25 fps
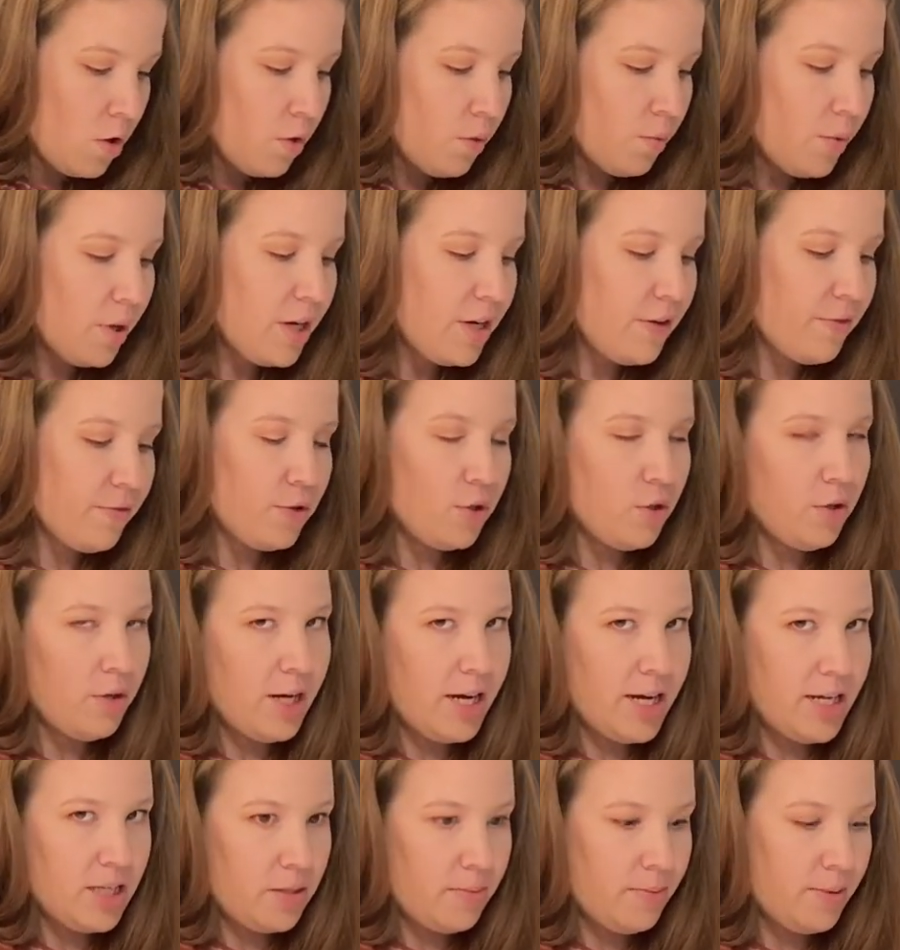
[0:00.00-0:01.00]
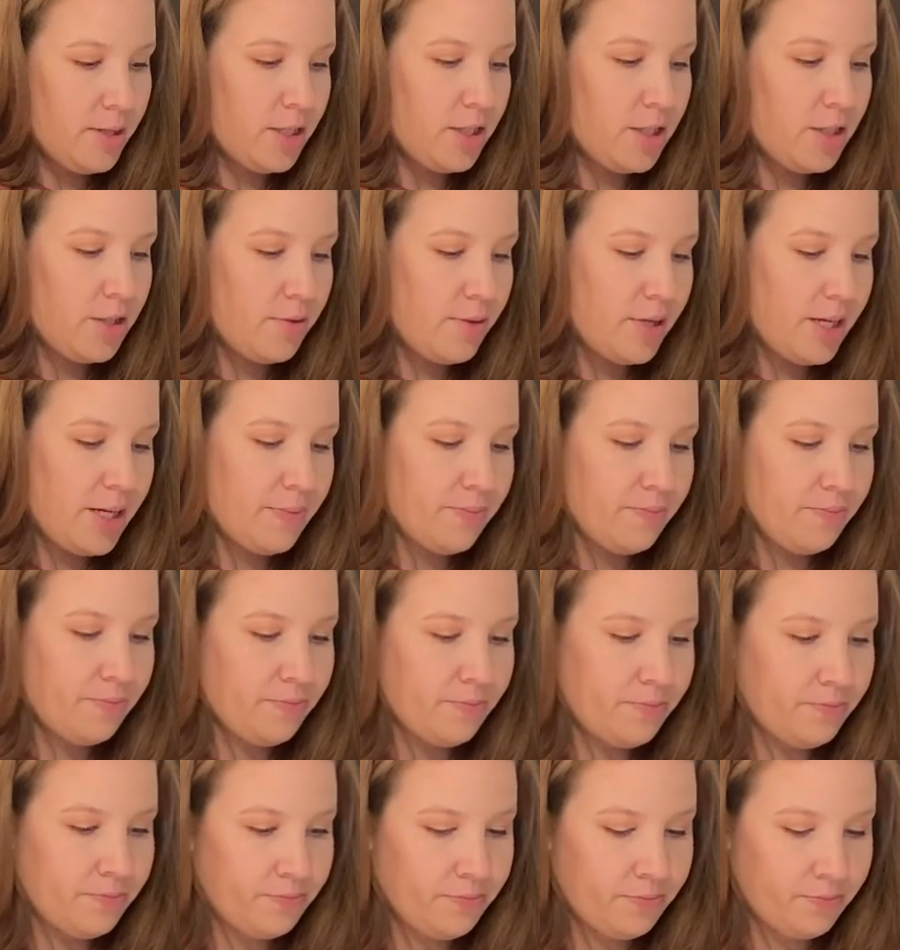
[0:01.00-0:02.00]
what have you guys been doing?
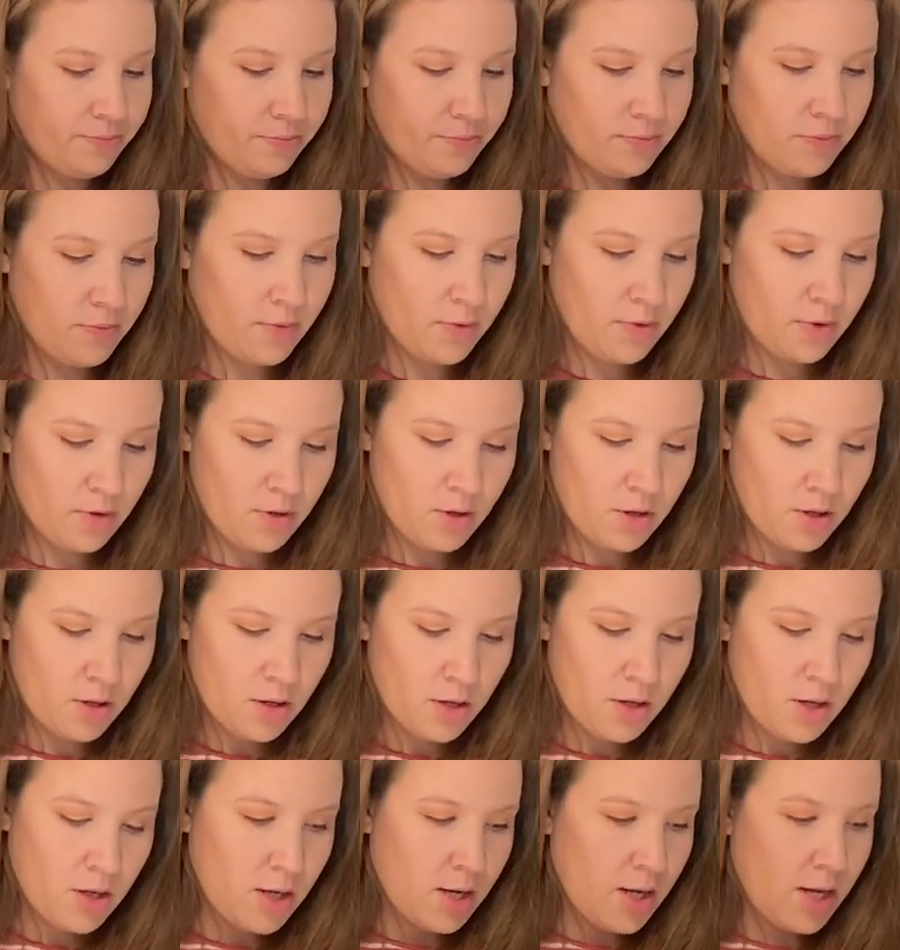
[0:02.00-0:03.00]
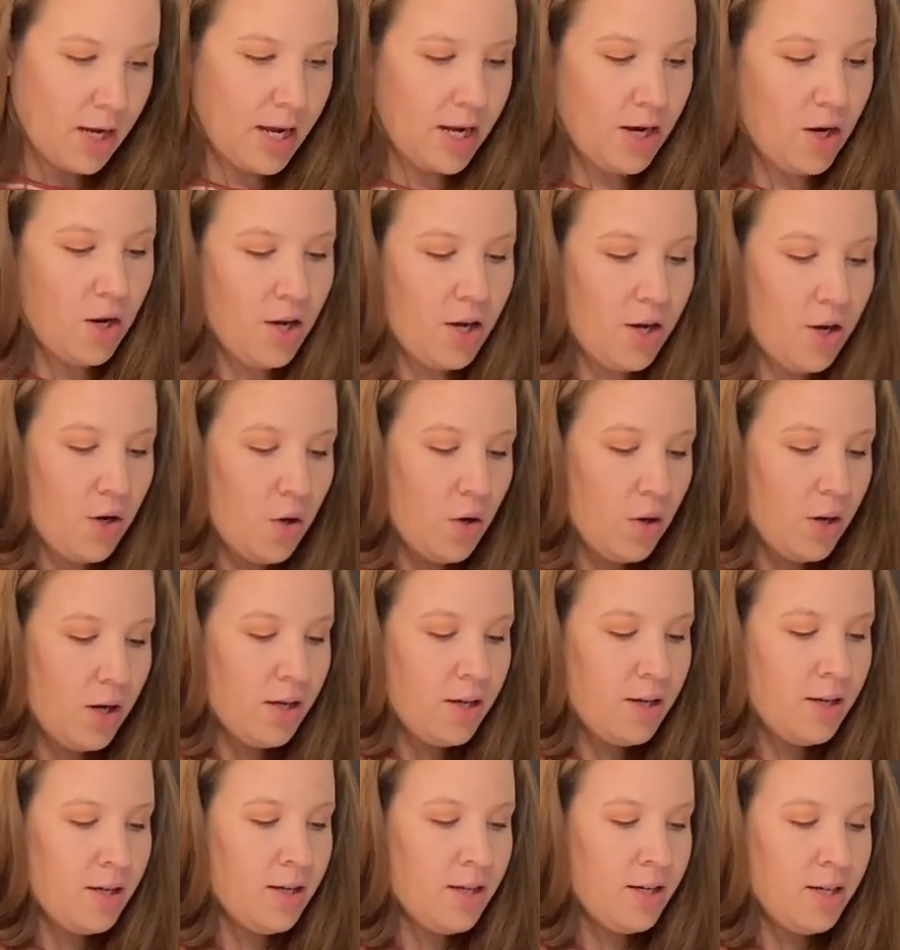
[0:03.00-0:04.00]
I
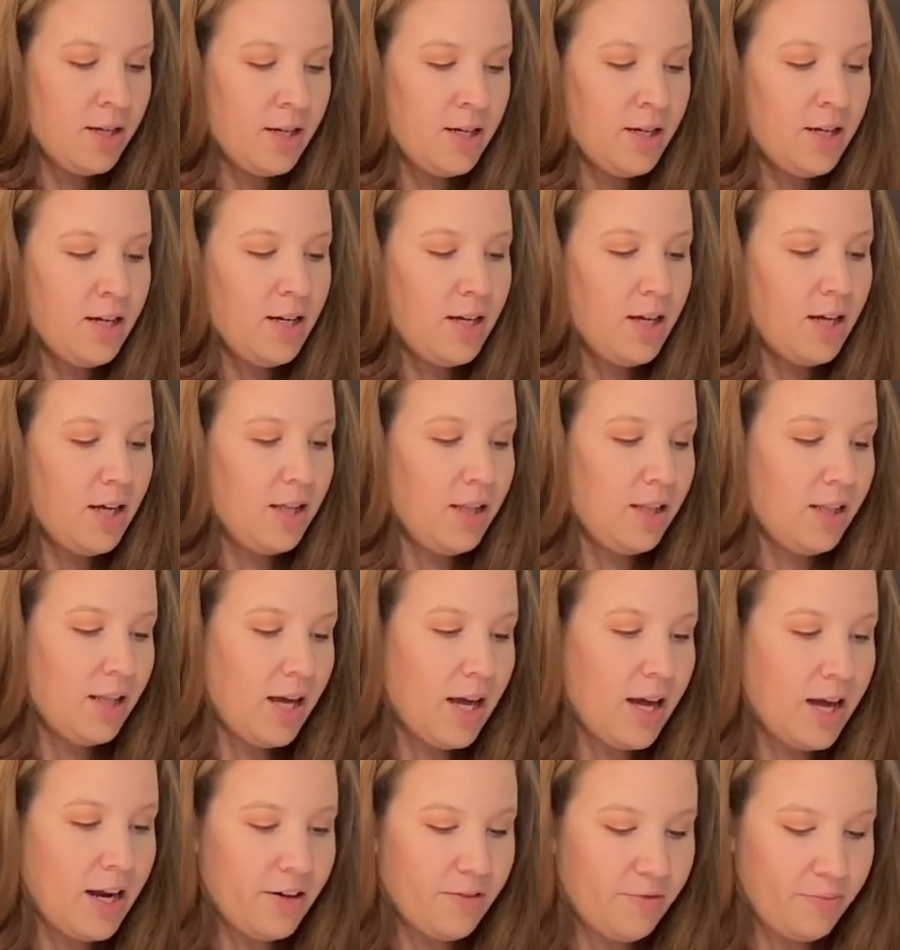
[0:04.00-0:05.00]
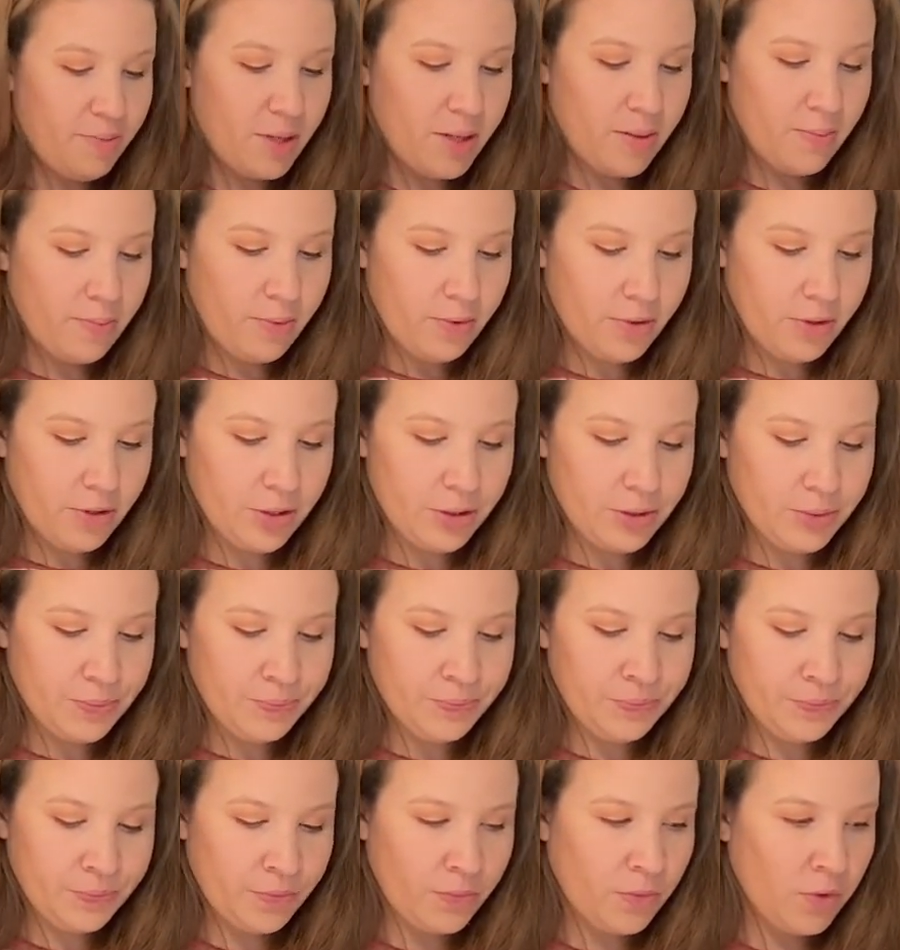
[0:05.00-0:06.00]
know a lot of people